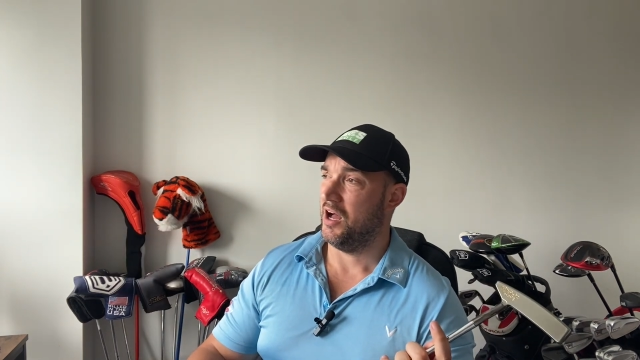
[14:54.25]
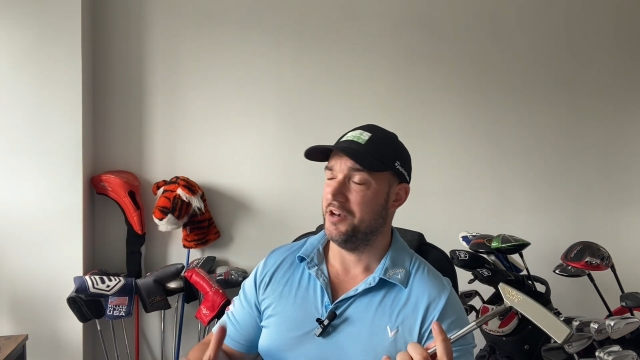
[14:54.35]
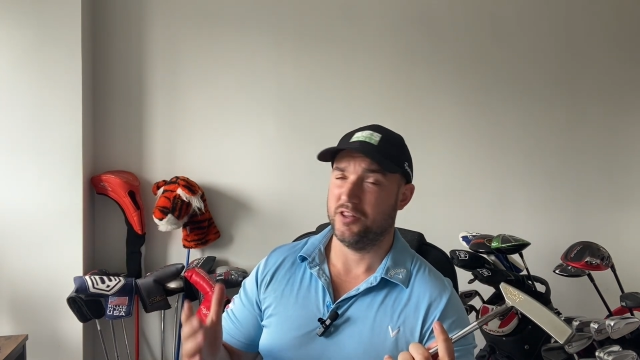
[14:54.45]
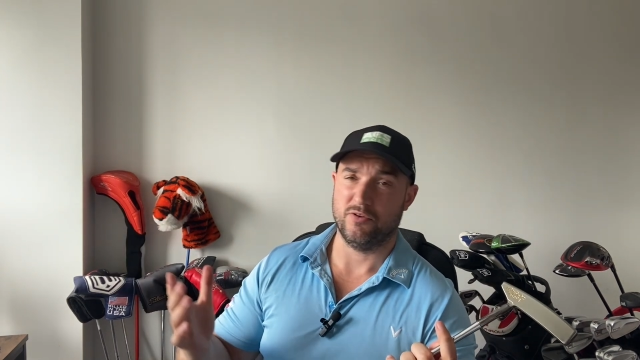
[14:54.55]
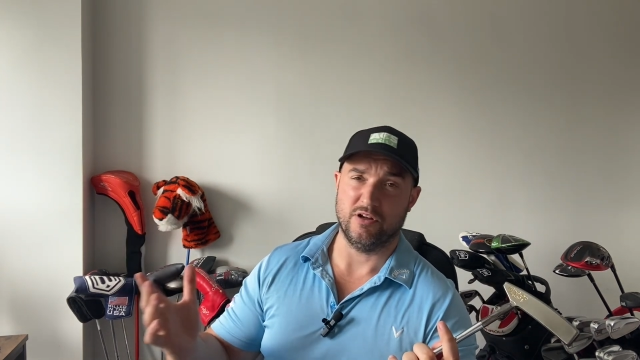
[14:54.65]

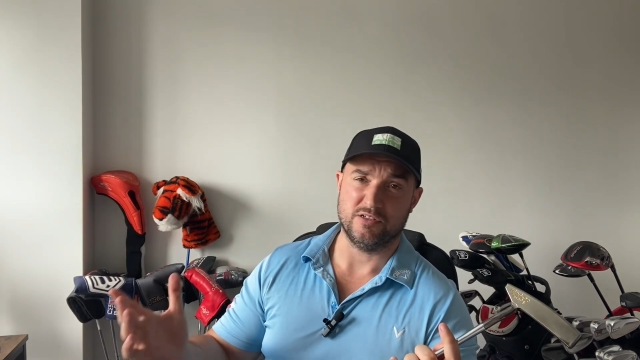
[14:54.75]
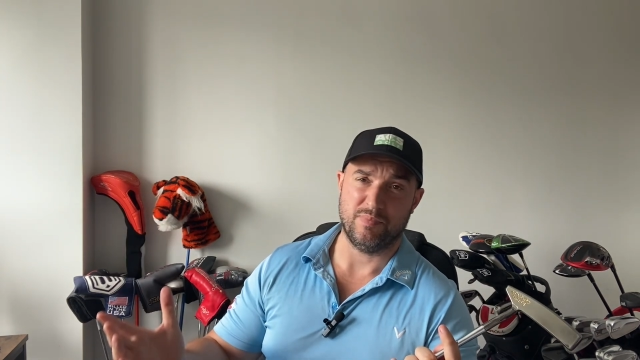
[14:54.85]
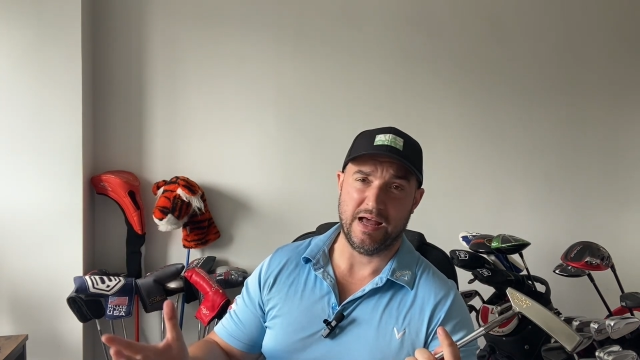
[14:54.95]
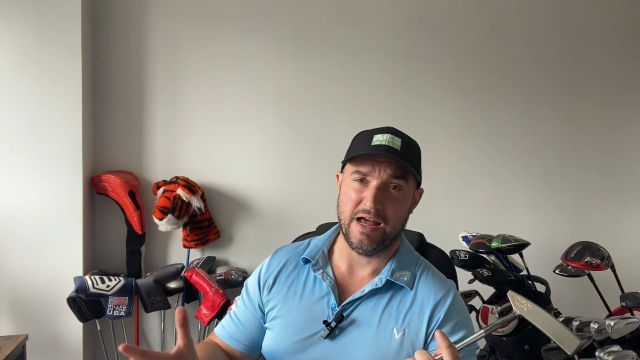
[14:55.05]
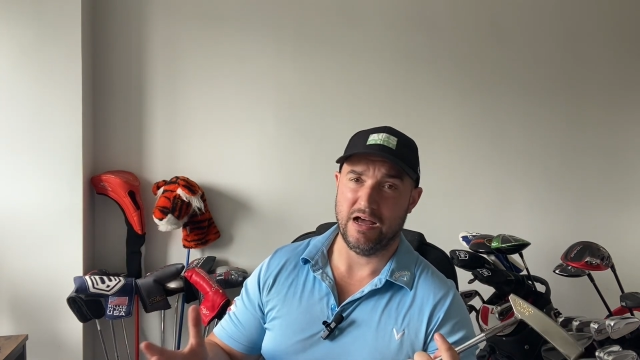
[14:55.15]
under
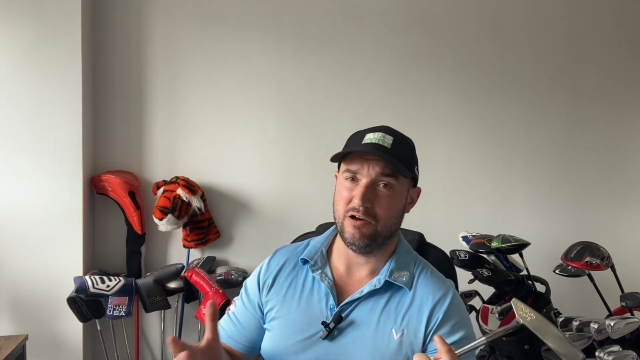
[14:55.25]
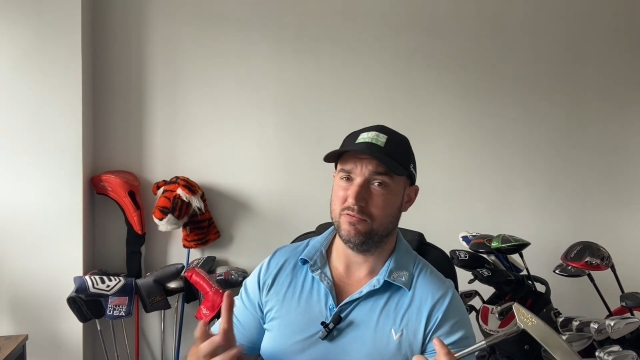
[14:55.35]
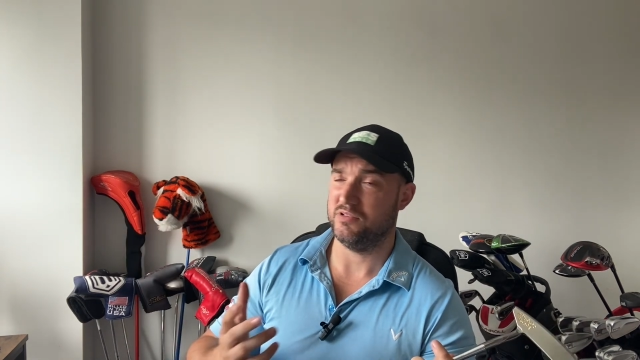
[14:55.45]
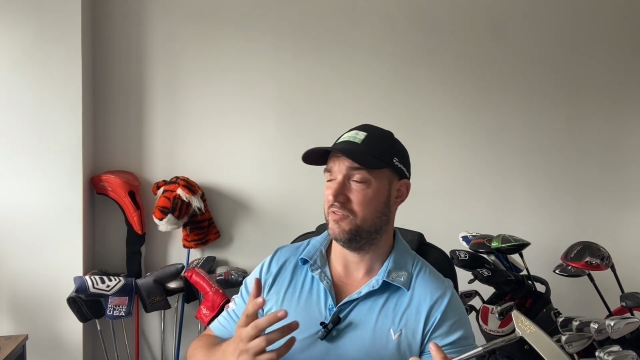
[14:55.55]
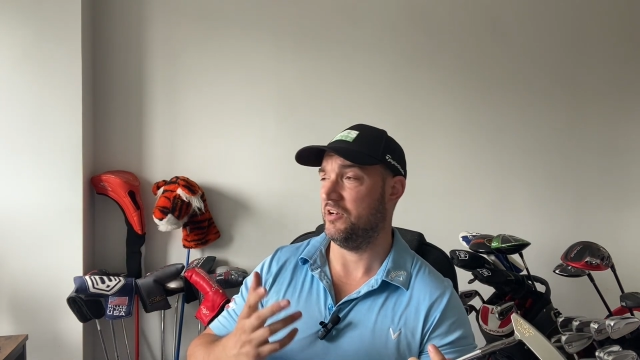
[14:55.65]

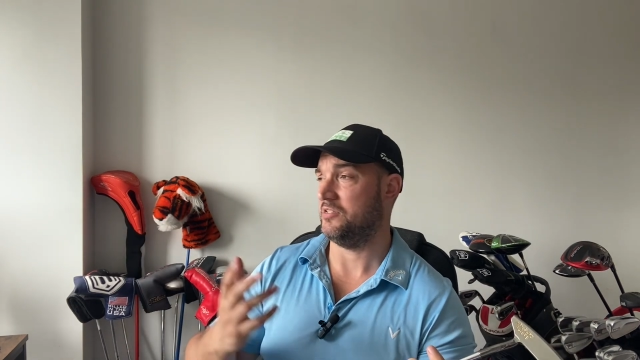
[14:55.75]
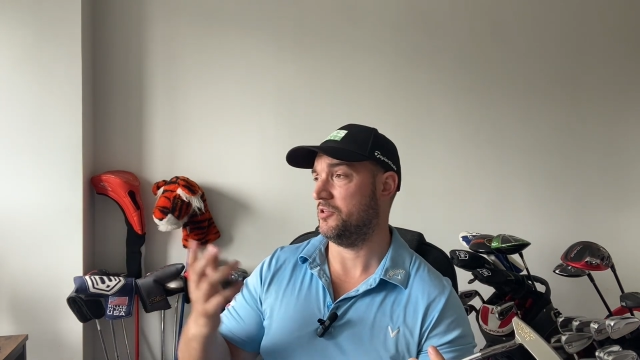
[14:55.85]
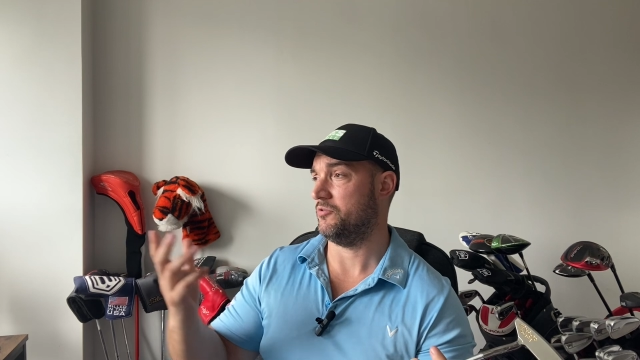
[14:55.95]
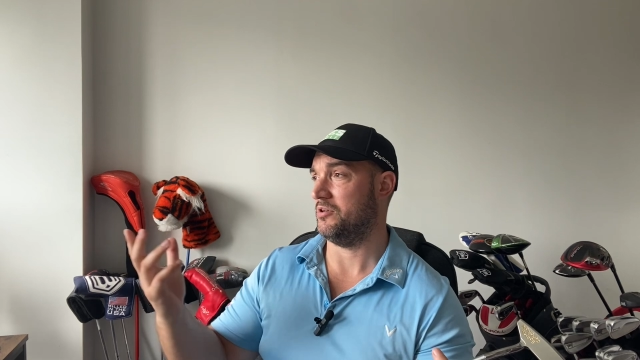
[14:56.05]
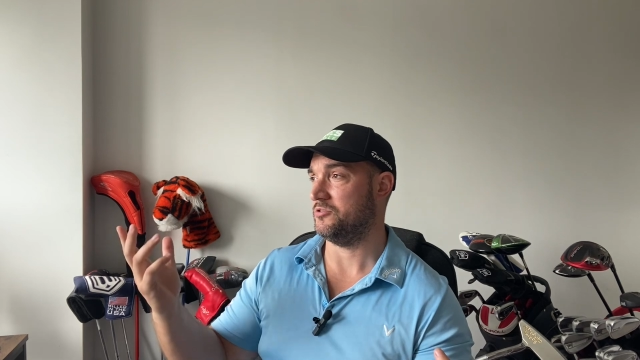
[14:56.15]
£300, even under
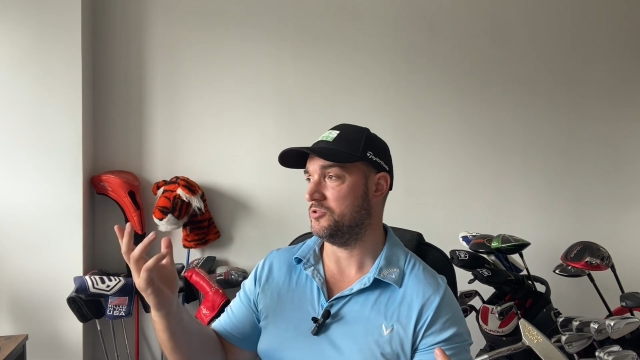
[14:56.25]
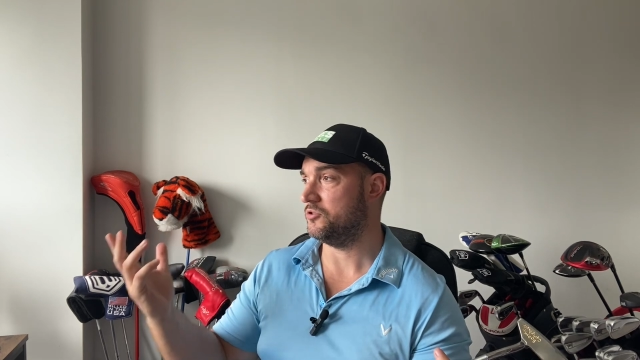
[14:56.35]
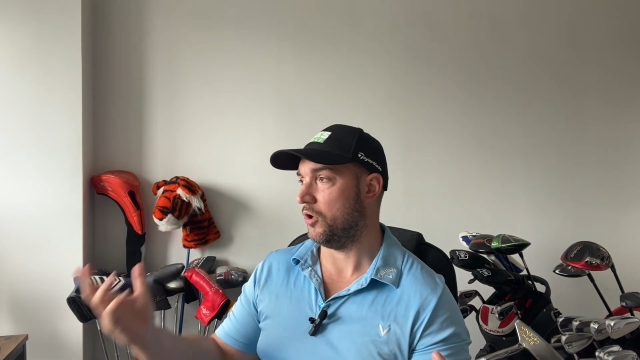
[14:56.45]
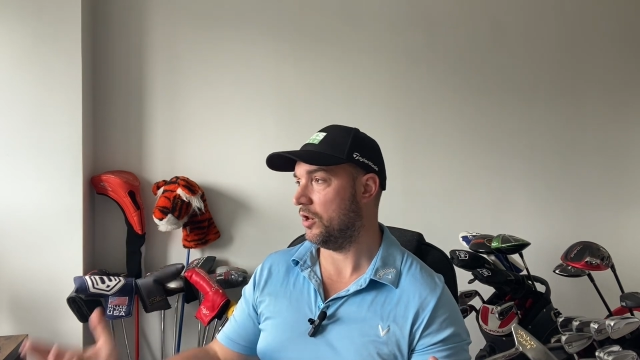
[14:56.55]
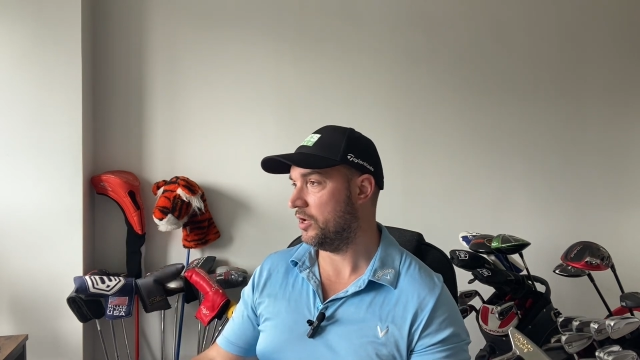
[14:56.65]

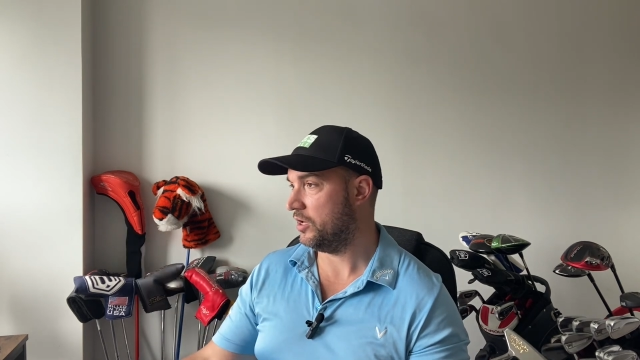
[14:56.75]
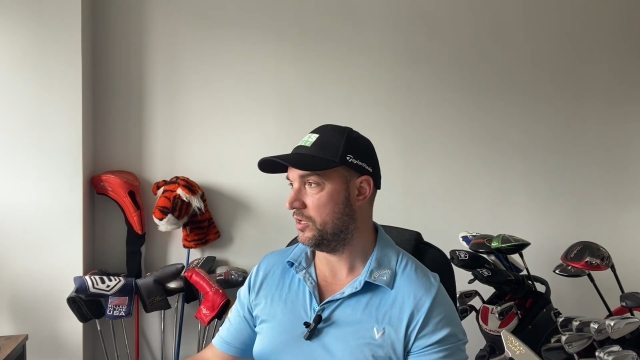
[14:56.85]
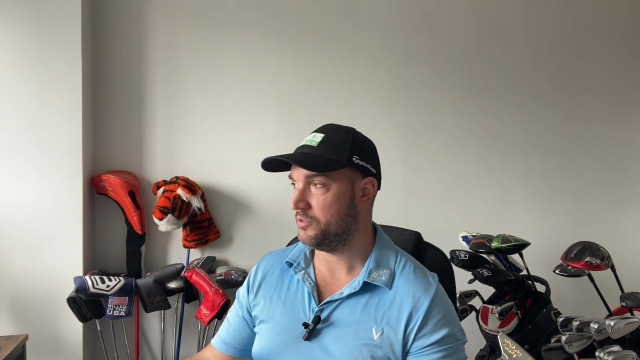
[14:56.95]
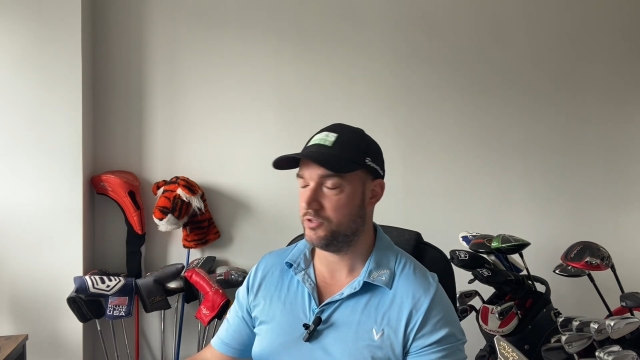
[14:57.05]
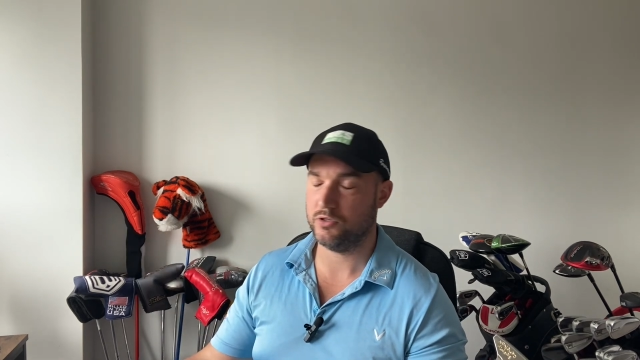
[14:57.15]

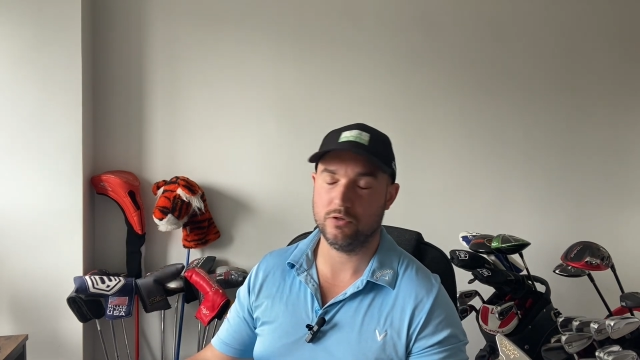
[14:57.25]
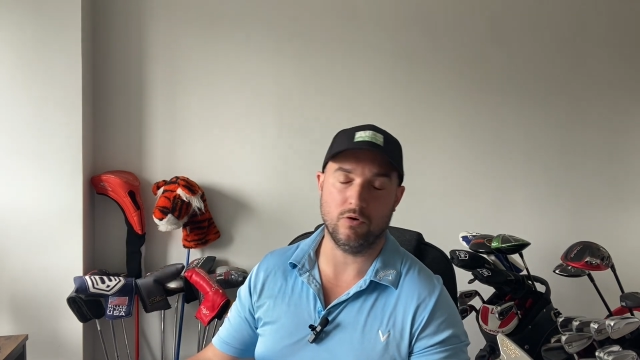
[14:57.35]
$300,